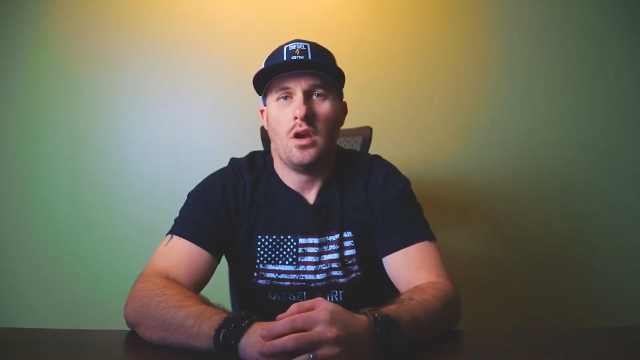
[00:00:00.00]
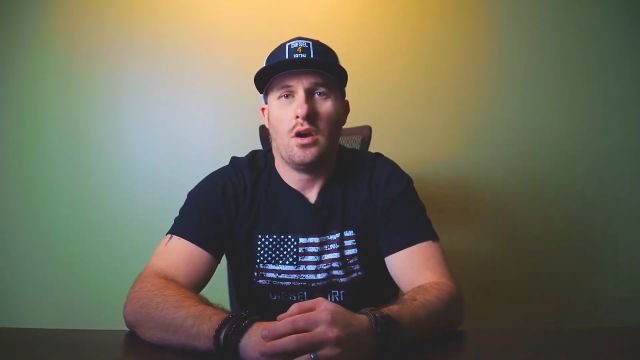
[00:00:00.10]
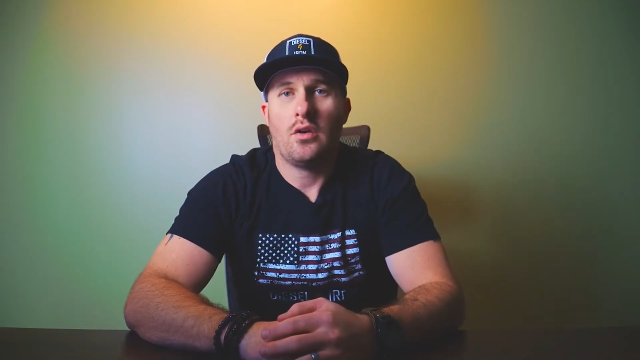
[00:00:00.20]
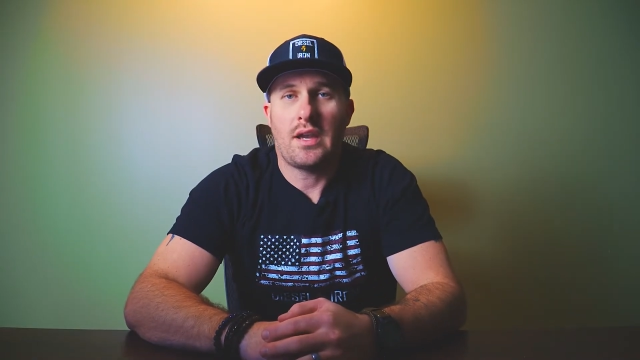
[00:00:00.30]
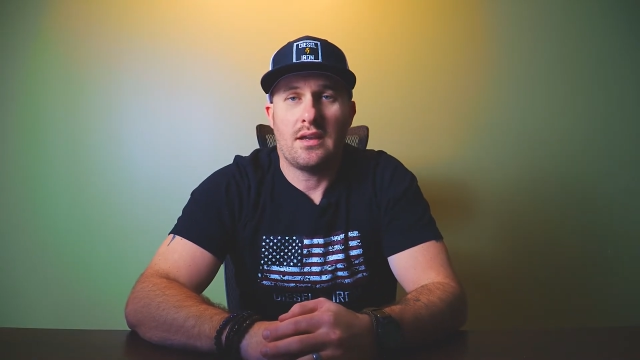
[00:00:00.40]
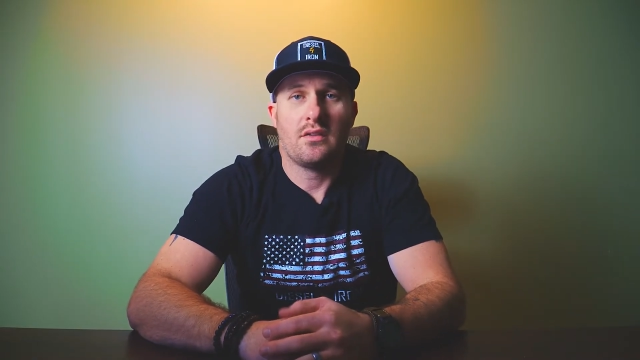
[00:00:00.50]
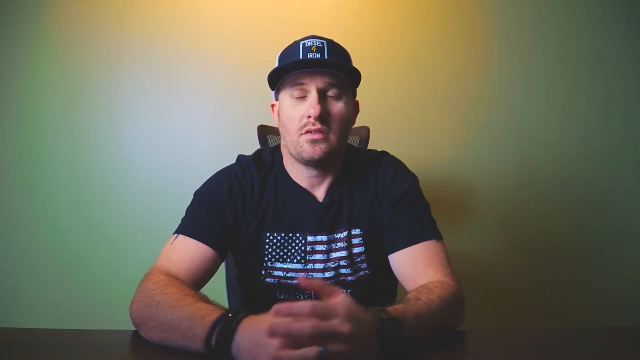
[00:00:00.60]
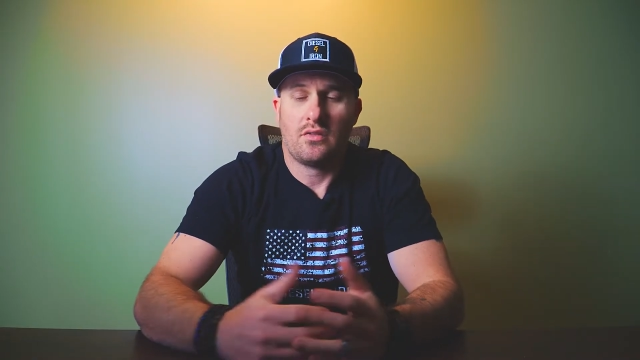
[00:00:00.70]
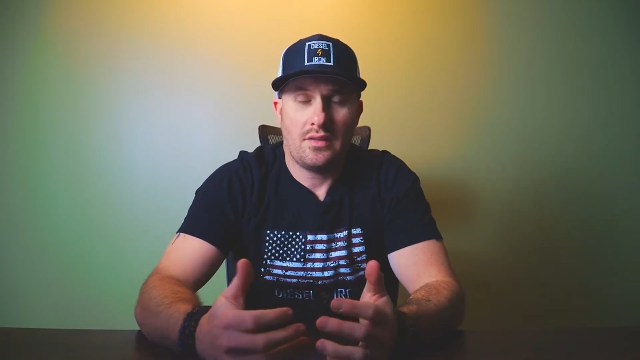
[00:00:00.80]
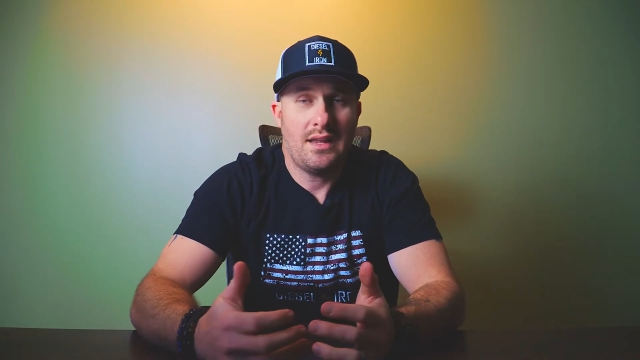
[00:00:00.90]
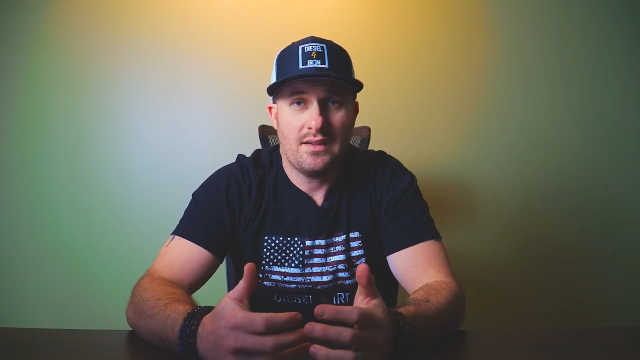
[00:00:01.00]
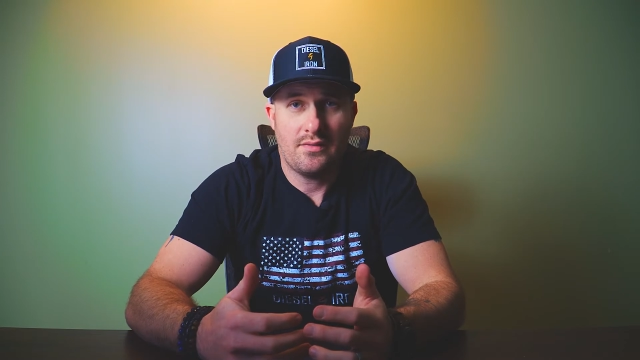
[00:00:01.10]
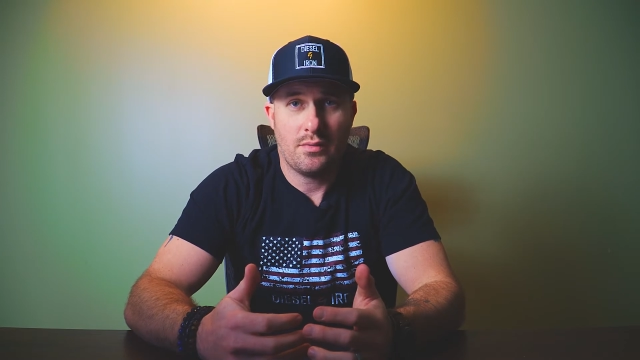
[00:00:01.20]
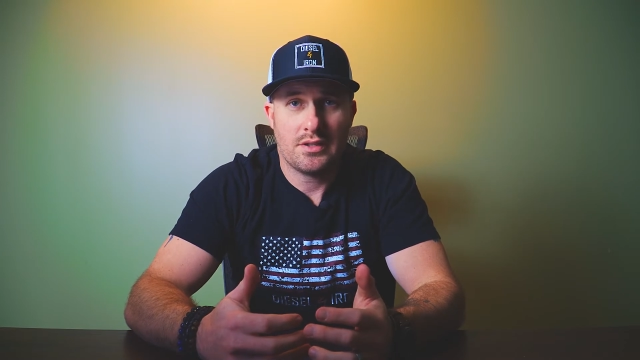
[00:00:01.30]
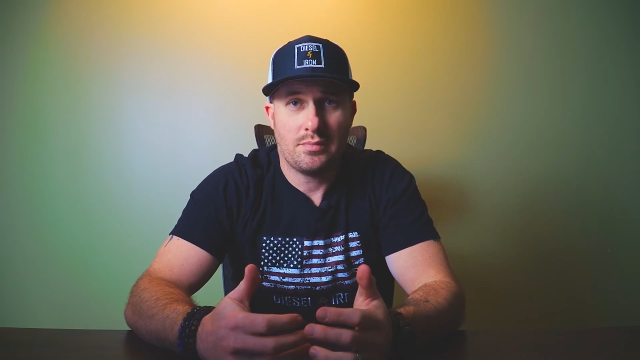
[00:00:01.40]
Okay, so that's
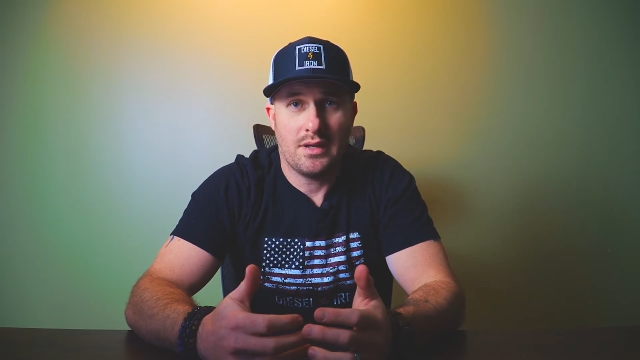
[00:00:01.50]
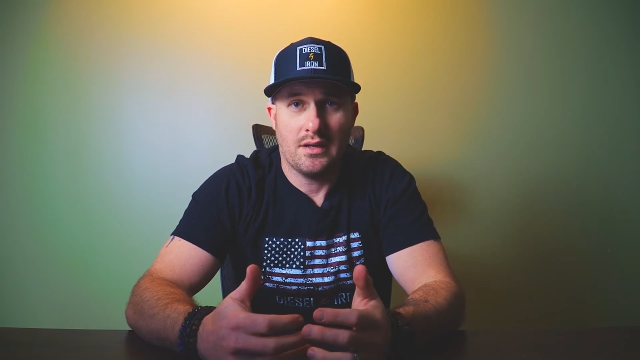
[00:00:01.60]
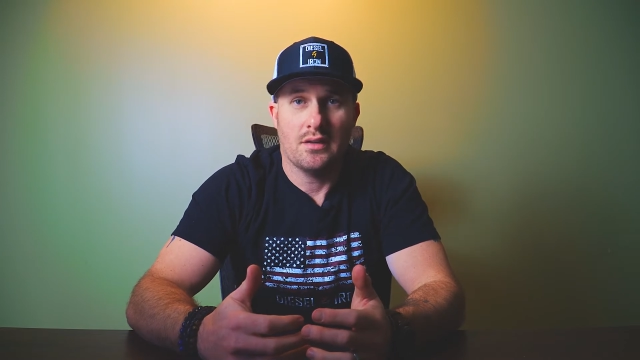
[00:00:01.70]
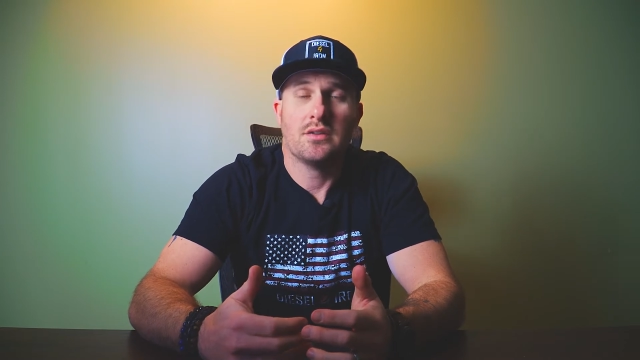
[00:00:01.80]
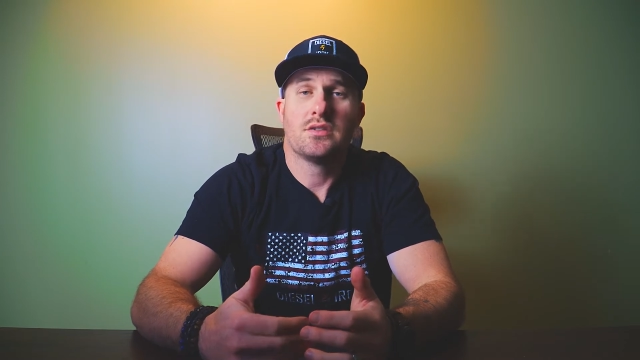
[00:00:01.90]
much better.